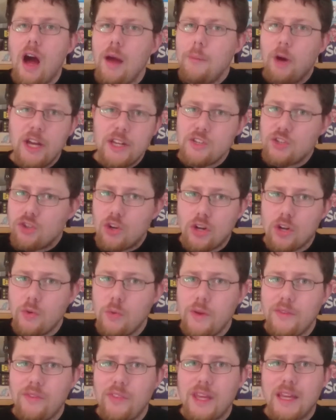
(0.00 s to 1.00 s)
I might
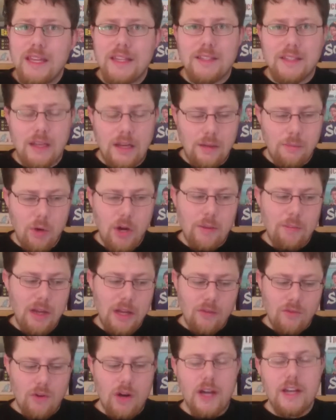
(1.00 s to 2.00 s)
struggle with these and it might
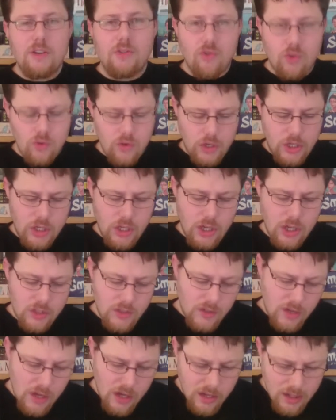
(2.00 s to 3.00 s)
be, right, draw a
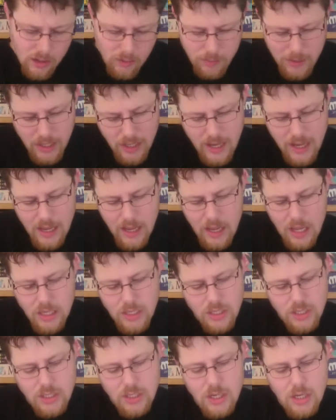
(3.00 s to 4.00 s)
chance card, and it would
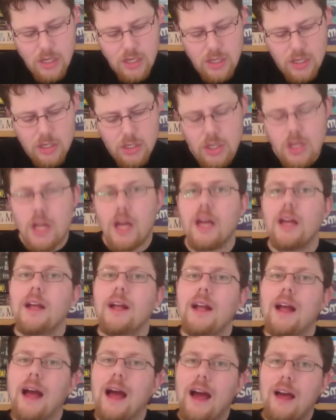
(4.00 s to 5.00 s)
be like
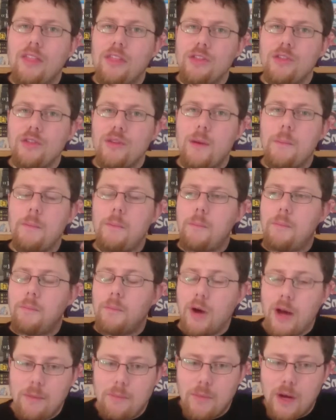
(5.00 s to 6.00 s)
and
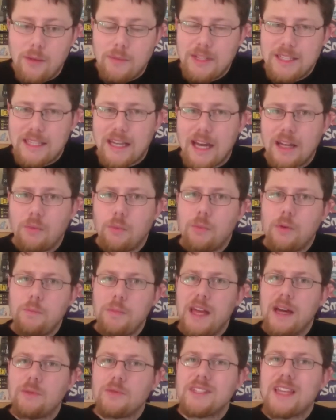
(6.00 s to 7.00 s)
my mum and dad
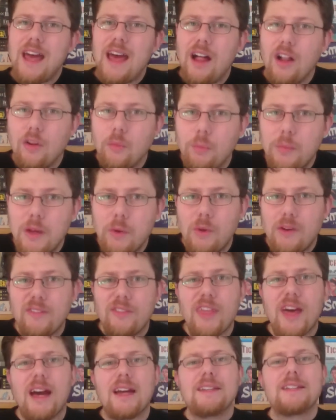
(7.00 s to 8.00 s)
would be able to help me
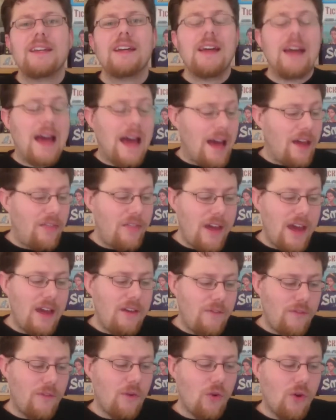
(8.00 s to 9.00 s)
with that, and
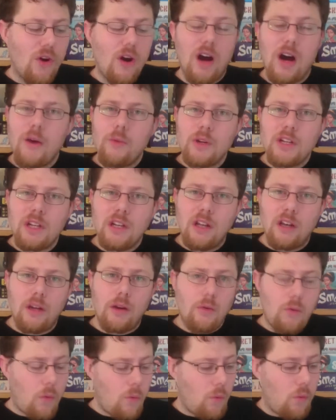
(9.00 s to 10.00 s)
therefore I would
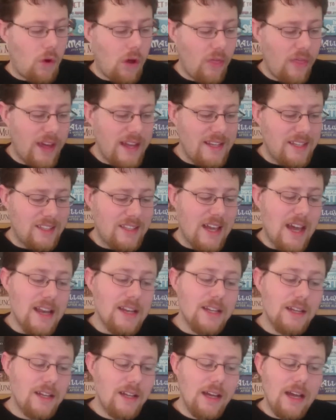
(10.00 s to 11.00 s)
learn what they
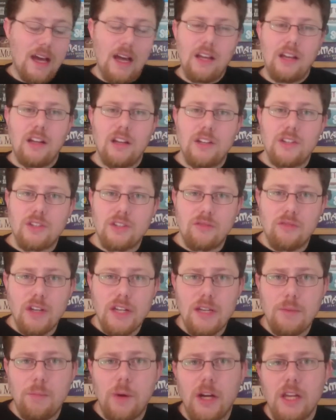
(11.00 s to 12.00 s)
said and learn to
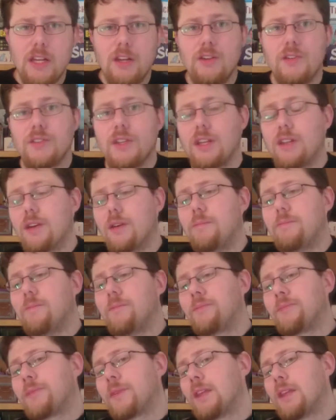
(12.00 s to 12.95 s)
read by using them.